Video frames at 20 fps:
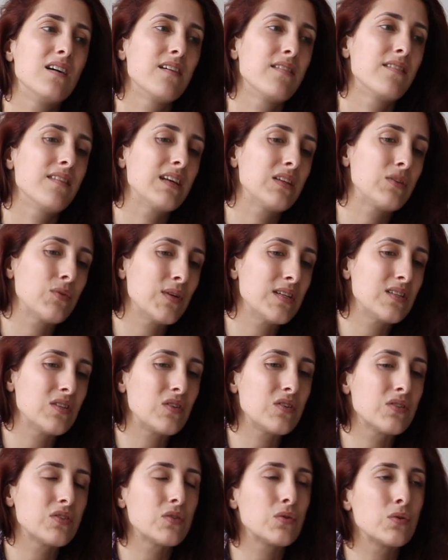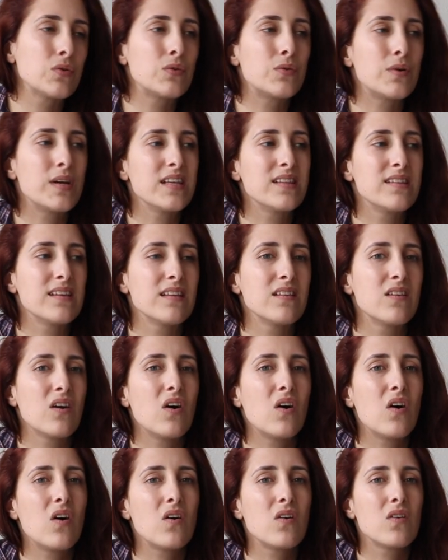that was also great and
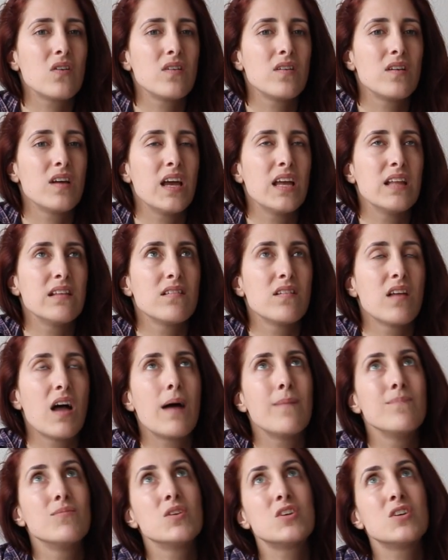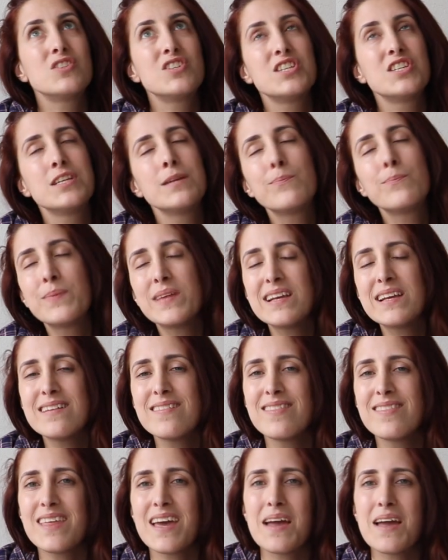all, and I'm not
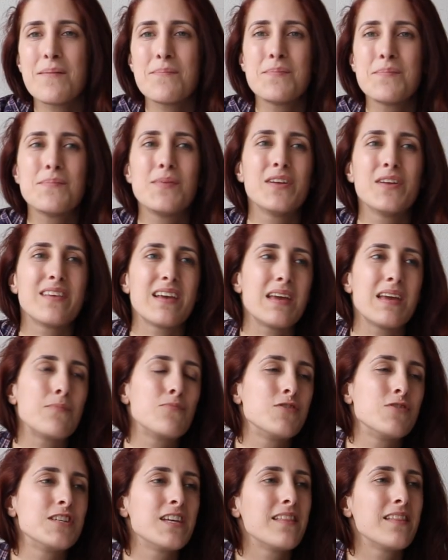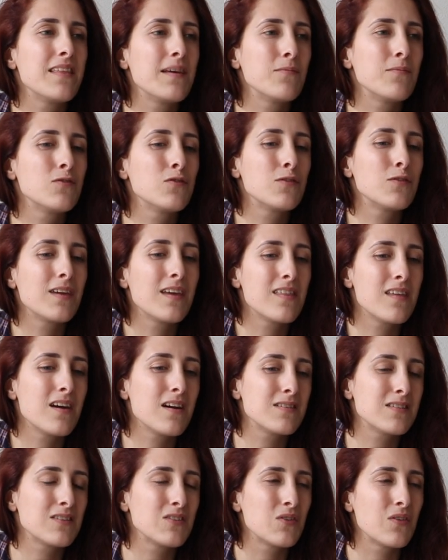shipping them, but I appreciate them
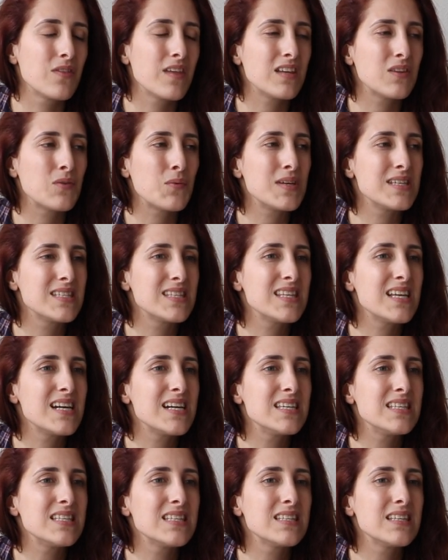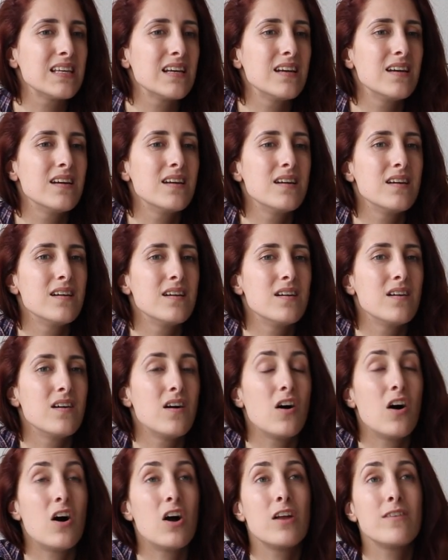together, so that was nice
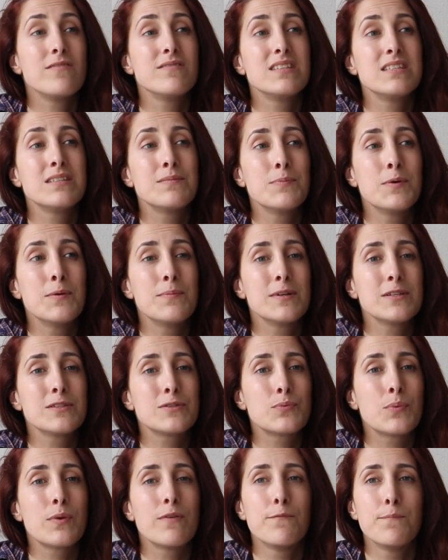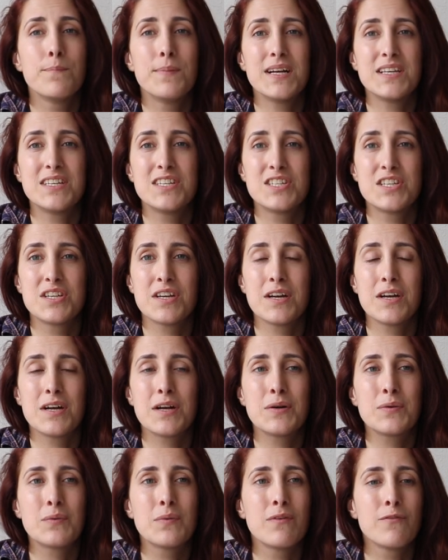all of these moments with
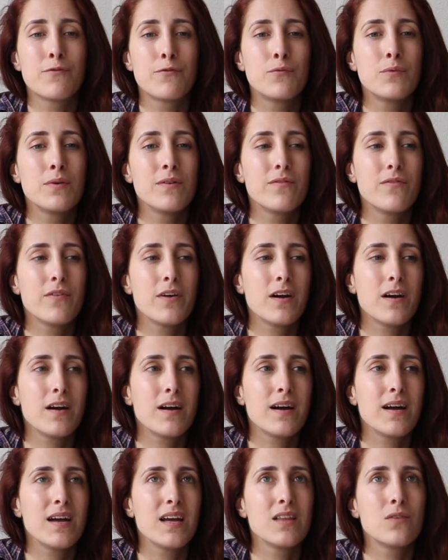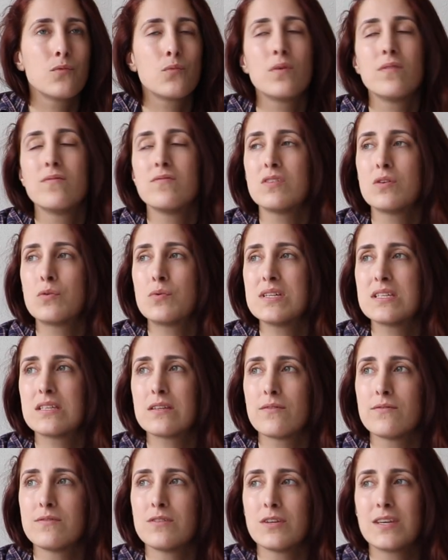Badger, with River, and with the rest
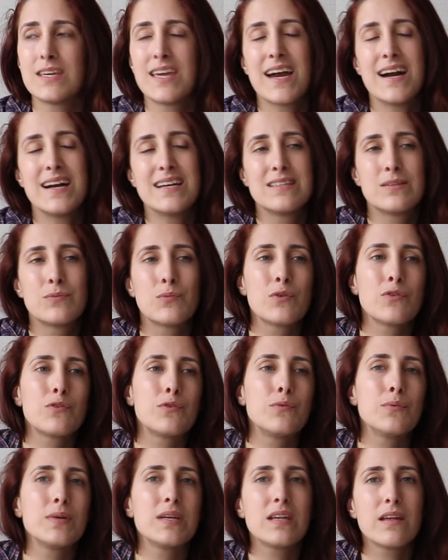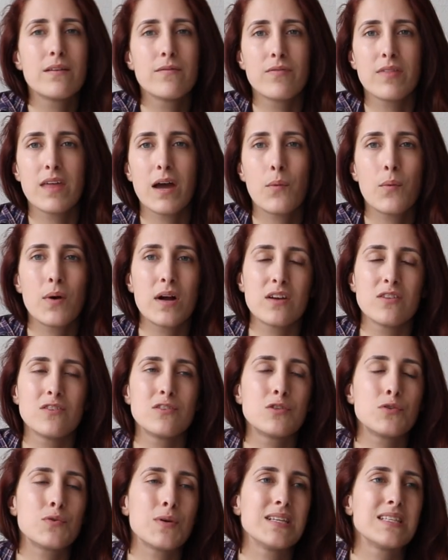of the guys wondering if they were gonna
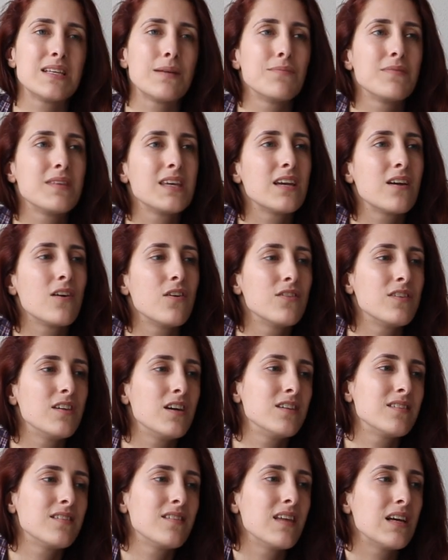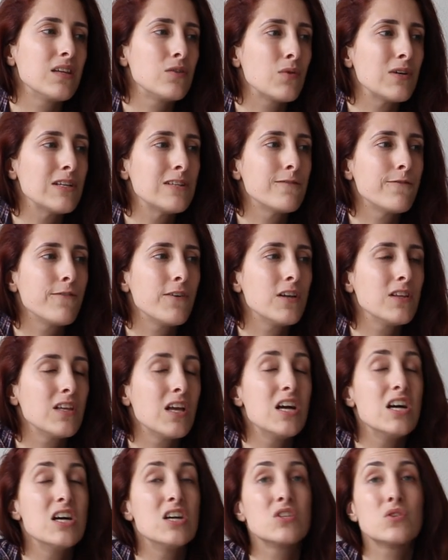try something or not, that was fun.
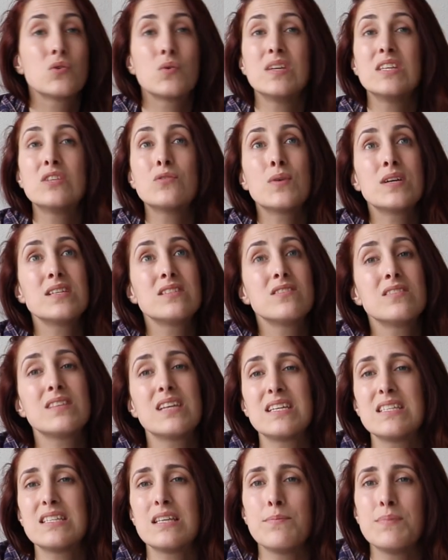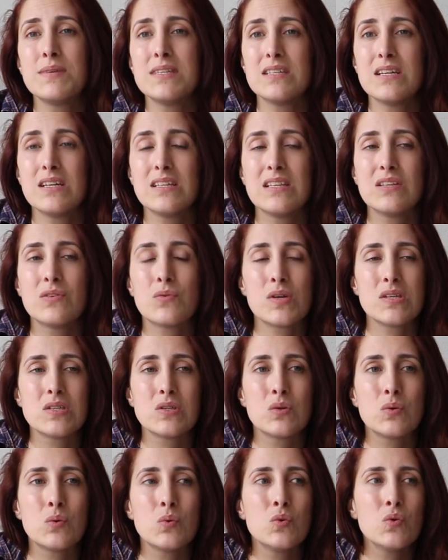So it was a nice episode, it was
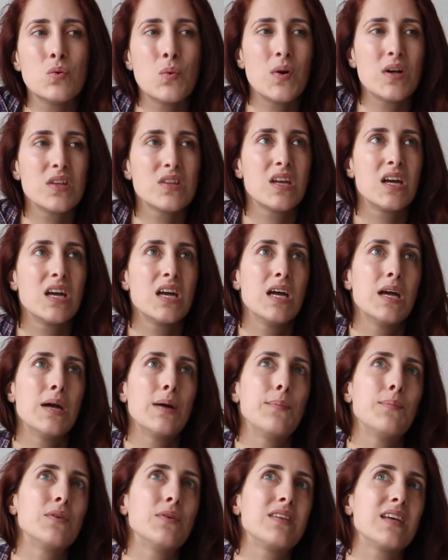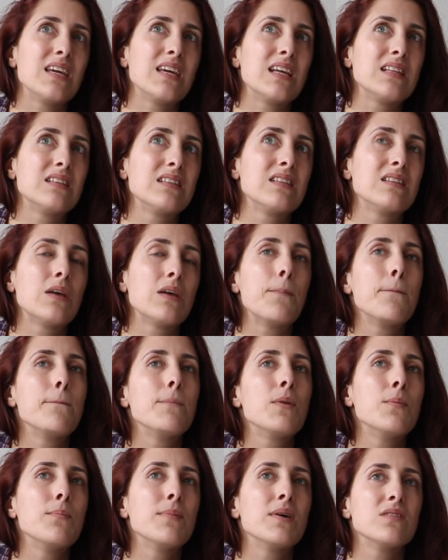a good one, but I had some
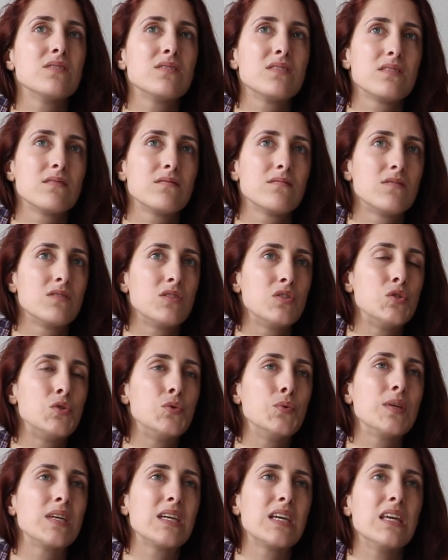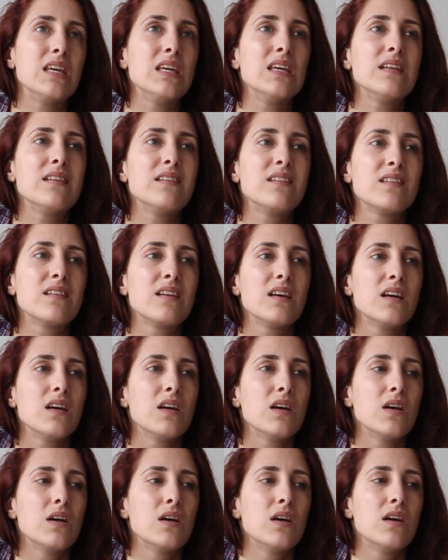moments during it
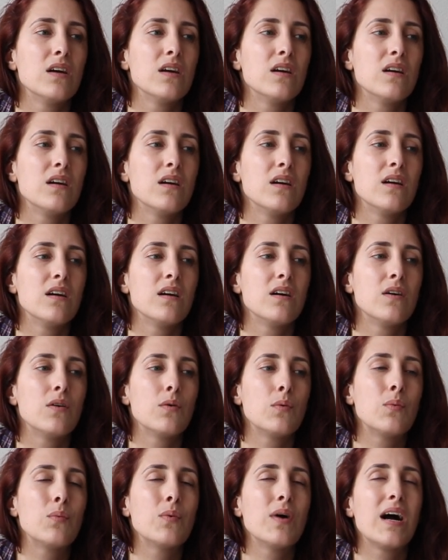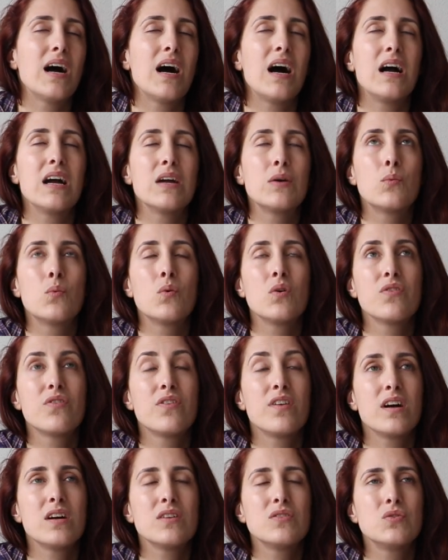where I
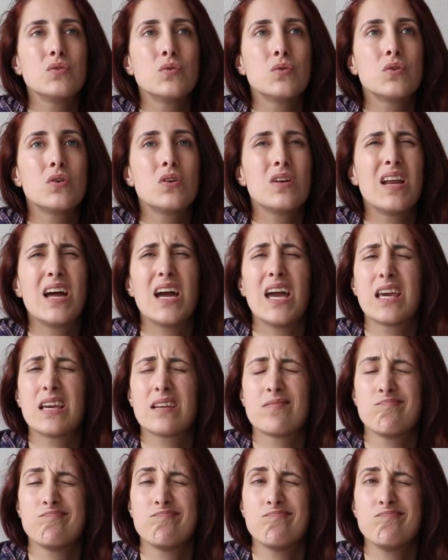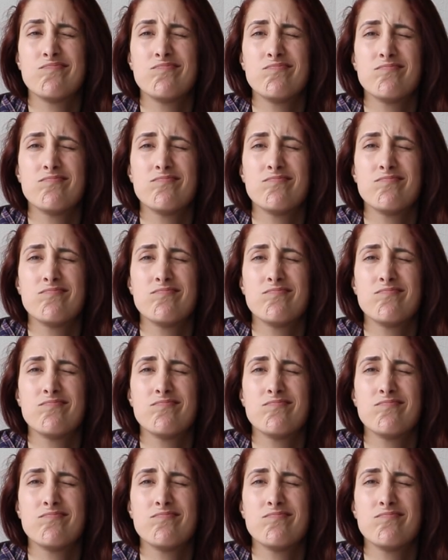wondered, you know, like, hmm,